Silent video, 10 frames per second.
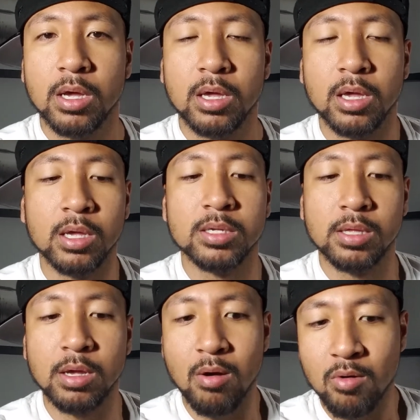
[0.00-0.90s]
is
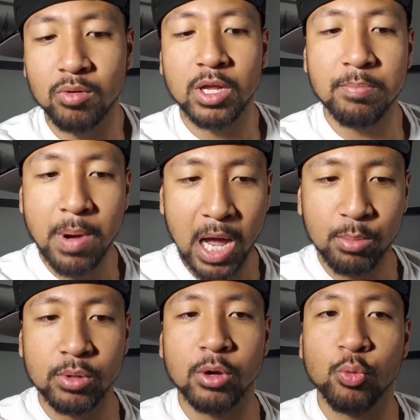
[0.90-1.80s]
the only
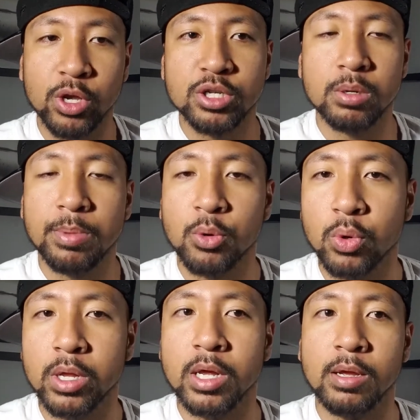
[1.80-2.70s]
Bible that we should be
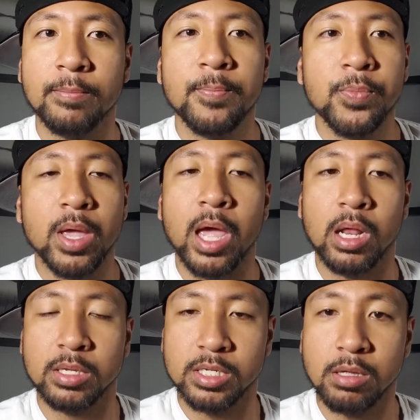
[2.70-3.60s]
reading
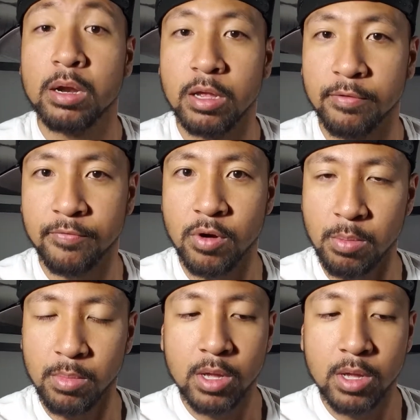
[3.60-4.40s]
and studying from.